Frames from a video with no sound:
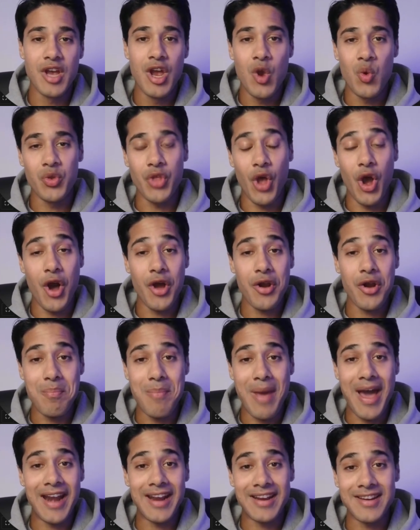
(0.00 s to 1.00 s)
with
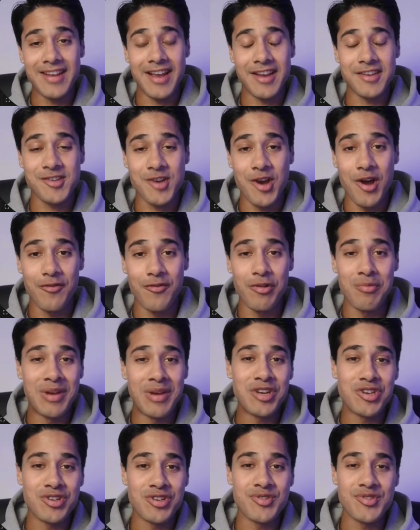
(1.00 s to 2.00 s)
automatic text
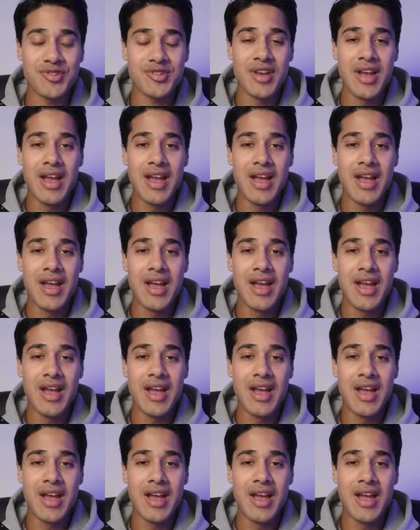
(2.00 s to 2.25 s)
confirmations.